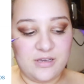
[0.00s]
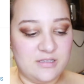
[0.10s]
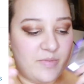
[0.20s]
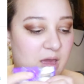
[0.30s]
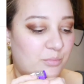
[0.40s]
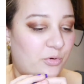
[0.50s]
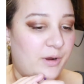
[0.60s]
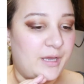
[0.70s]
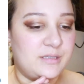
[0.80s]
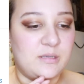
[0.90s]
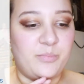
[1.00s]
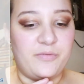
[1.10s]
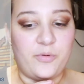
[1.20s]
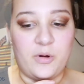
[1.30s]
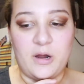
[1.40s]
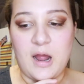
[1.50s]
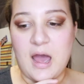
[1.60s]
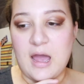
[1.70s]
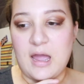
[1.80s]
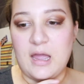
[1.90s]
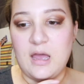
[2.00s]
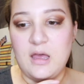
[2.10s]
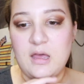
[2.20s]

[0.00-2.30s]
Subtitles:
these bad boys before I